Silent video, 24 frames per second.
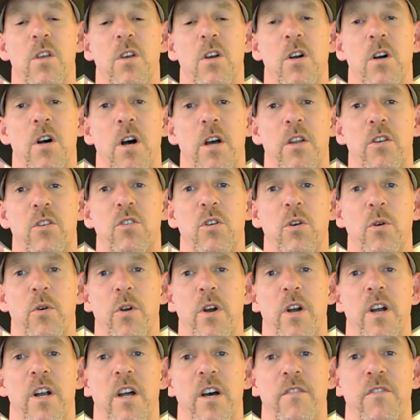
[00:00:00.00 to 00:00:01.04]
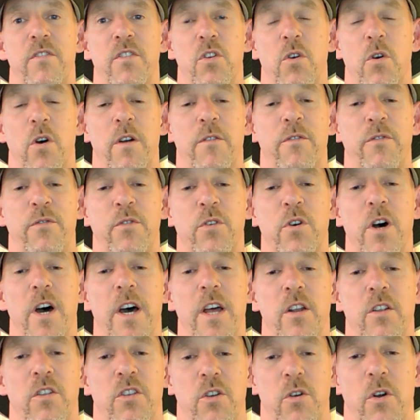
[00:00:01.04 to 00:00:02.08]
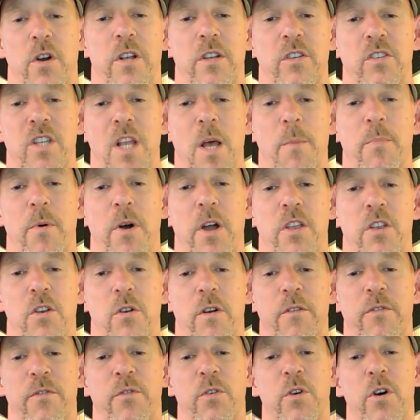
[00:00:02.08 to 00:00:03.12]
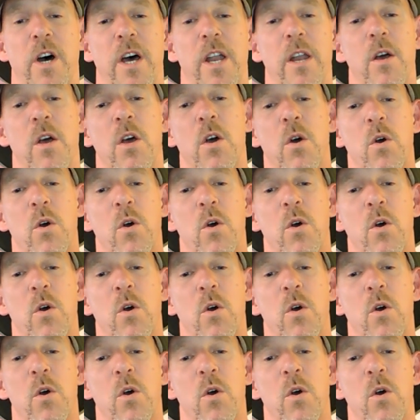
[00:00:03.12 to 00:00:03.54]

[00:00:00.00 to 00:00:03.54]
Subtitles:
contour of your foot, your instep on your foot,